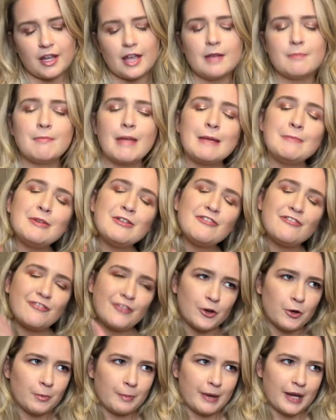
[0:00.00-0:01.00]
It made me
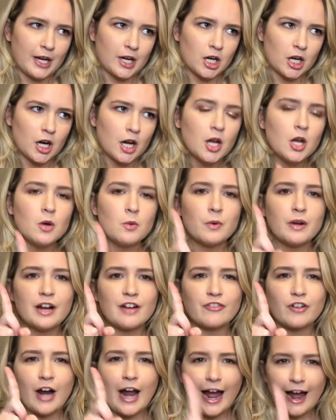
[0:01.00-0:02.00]
feel better
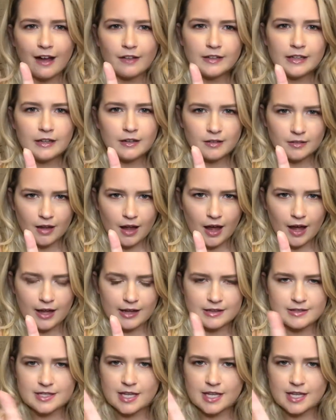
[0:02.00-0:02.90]
whenever Allie Glines,